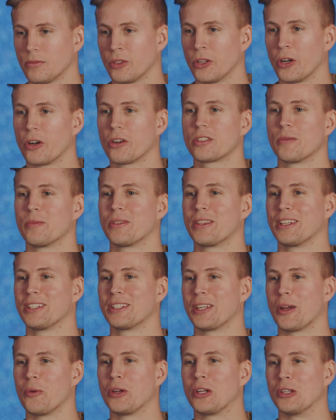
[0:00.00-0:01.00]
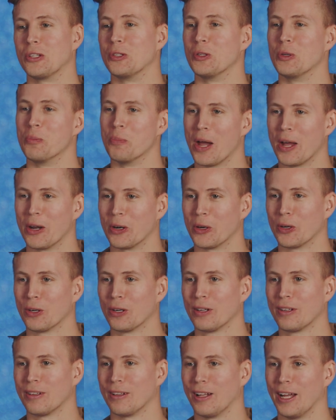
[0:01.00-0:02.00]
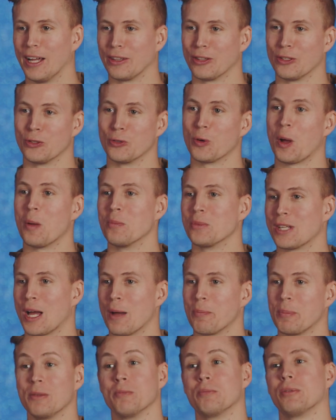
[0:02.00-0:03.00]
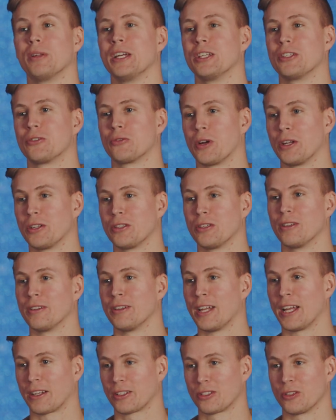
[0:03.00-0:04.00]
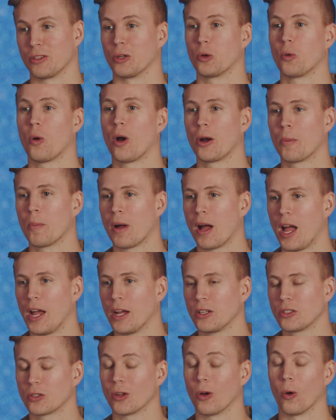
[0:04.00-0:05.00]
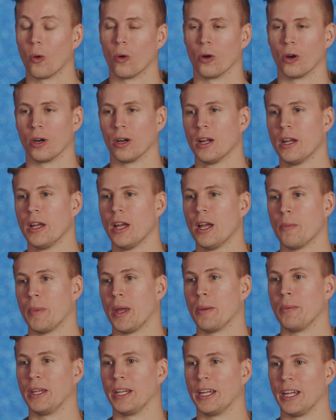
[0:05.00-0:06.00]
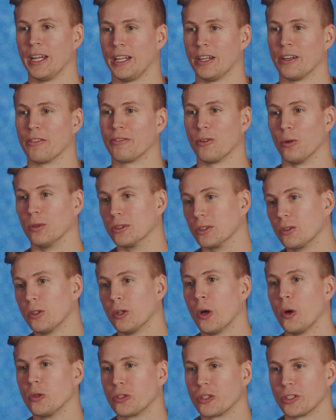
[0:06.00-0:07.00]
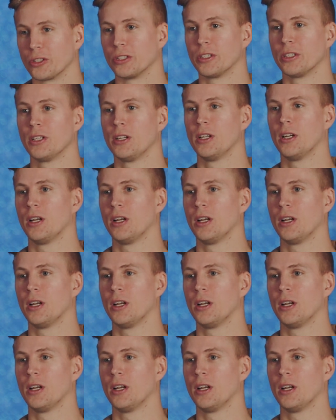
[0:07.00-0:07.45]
There are some things that we could do better, like the drums not being placed right next to the choir mics, or maybe getting a full enclosure.